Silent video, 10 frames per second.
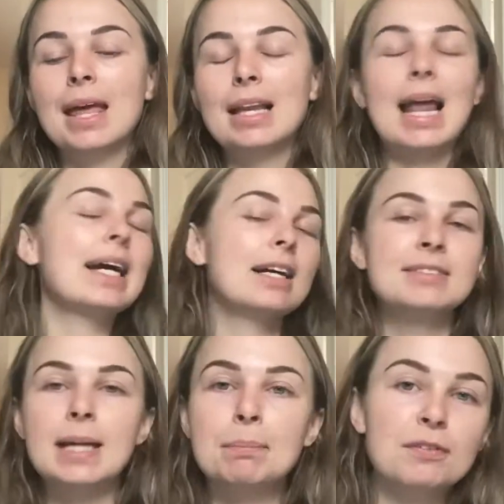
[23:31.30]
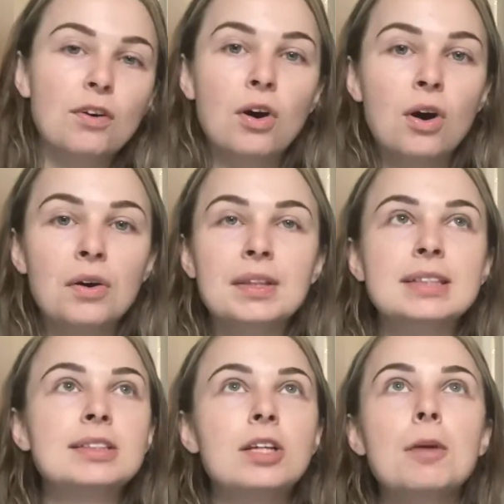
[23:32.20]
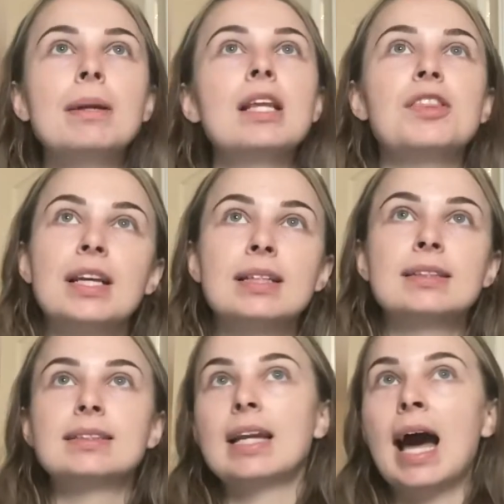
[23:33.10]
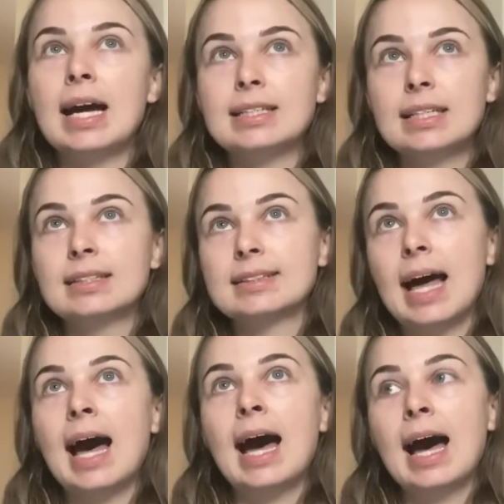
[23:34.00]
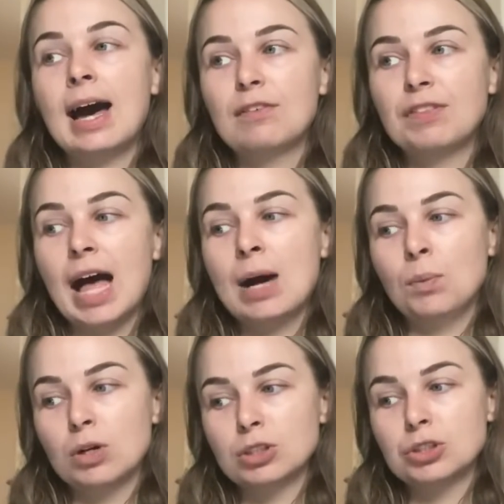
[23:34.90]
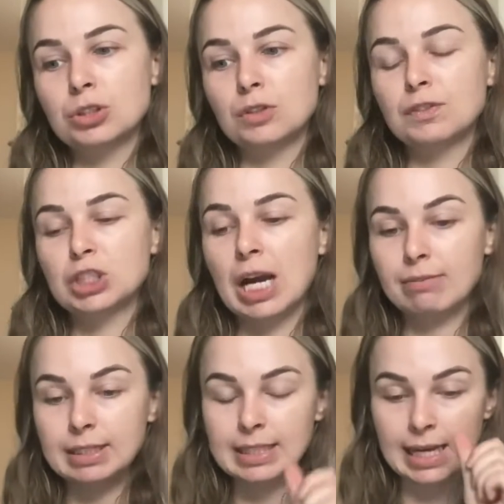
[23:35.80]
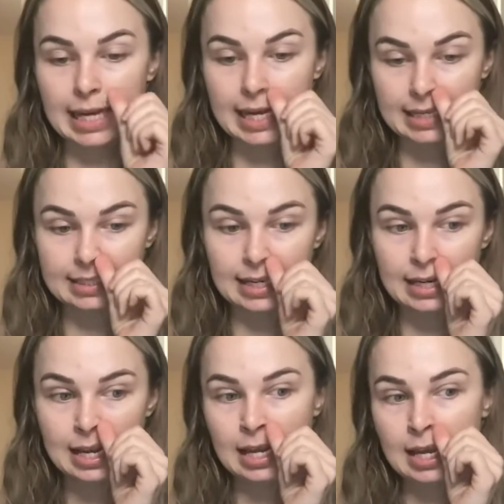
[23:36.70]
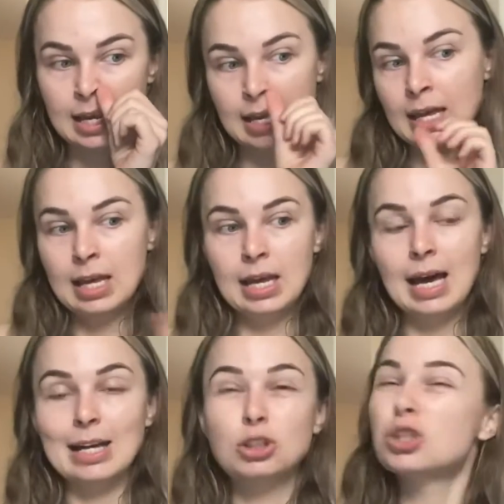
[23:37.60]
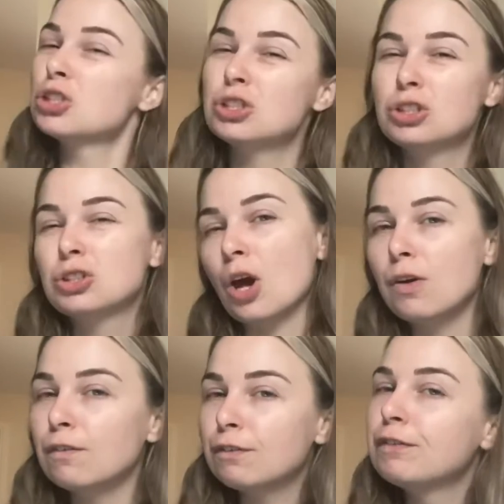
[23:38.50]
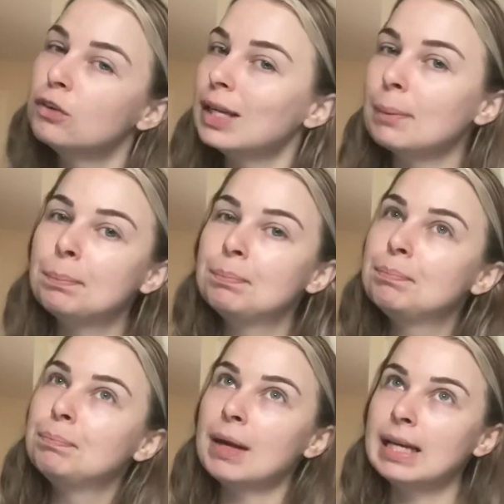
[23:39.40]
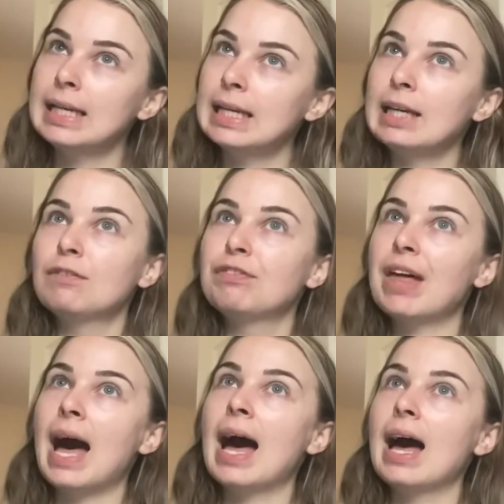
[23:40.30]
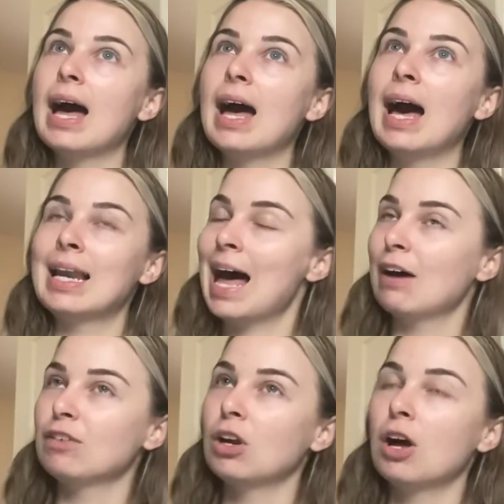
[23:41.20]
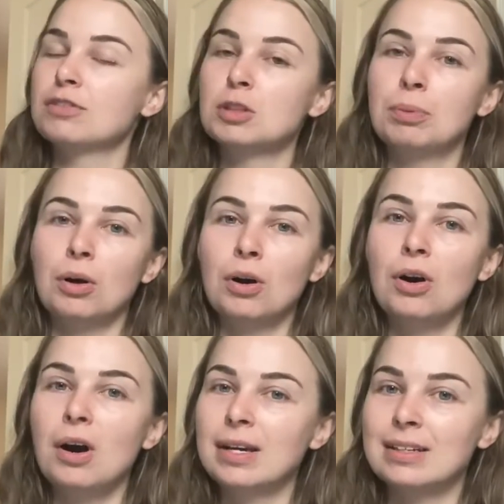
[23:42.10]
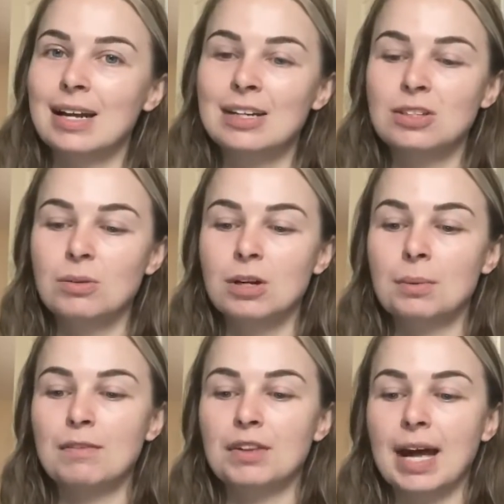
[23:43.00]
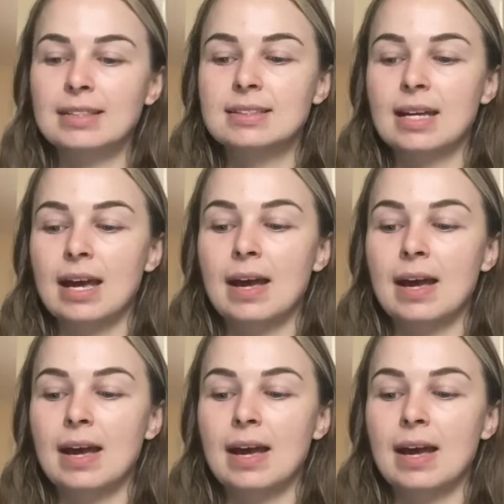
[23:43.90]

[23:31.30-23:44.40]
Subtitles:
like I've said before, there's so many things and ideas that I have that I want to do for charities, and I just don't fully believe that I'll have a lot of support. And I don't know whether that's